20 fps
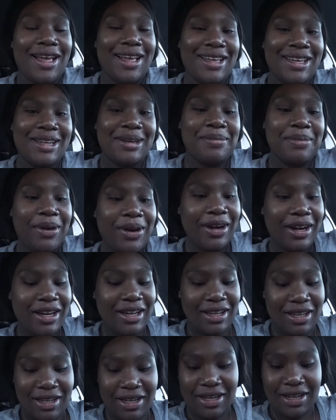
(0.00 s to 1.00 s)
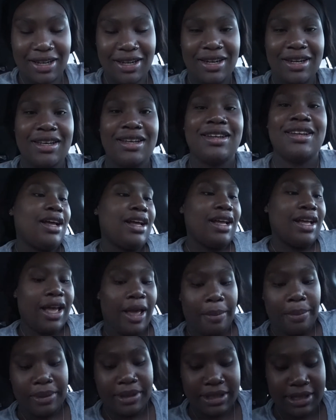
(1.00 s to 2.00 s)
Good morning.
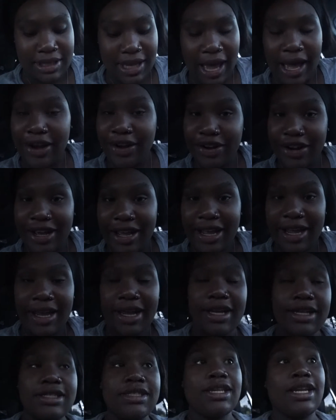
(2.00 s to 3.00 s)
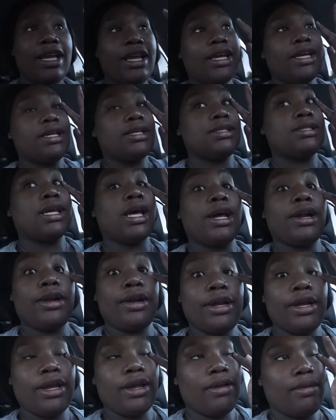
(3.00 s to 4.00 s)
Happy Saturday. Today is
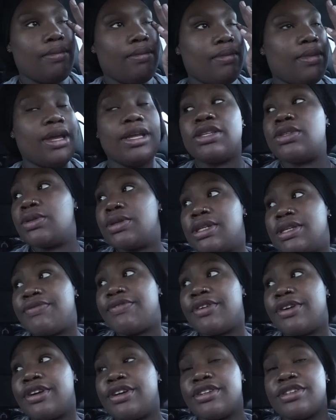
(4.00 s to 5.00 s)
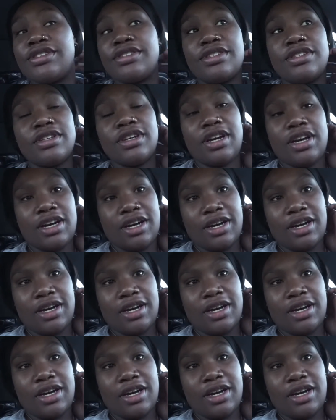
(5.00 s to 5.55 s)
Saturday, May 21st.